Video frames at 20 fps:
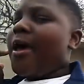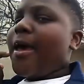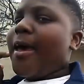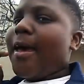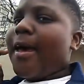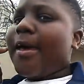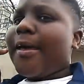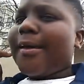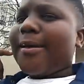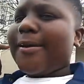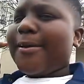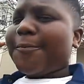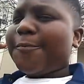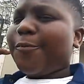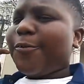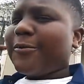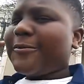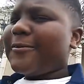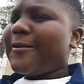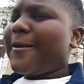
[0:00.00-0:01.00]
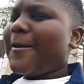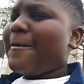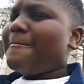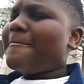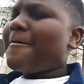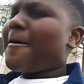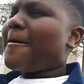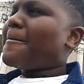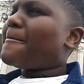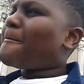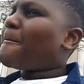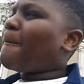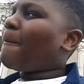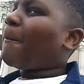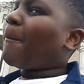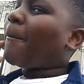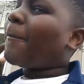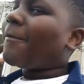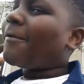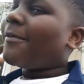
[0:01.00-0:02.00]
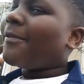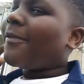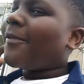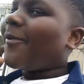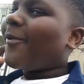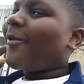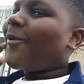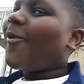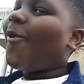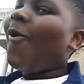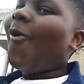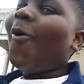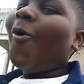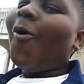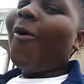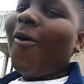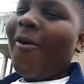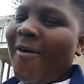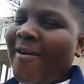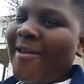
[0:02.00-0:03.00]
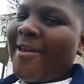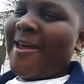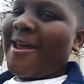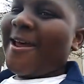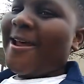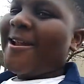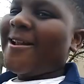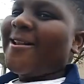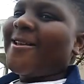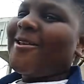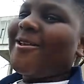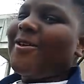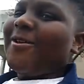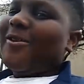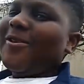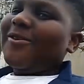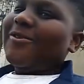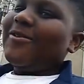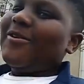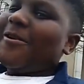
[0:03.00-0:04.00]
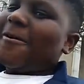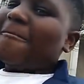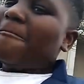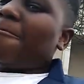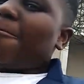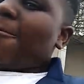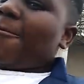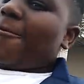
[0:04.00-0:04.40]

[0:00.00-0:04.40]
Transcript: And what's that again? Oh yeah, you get a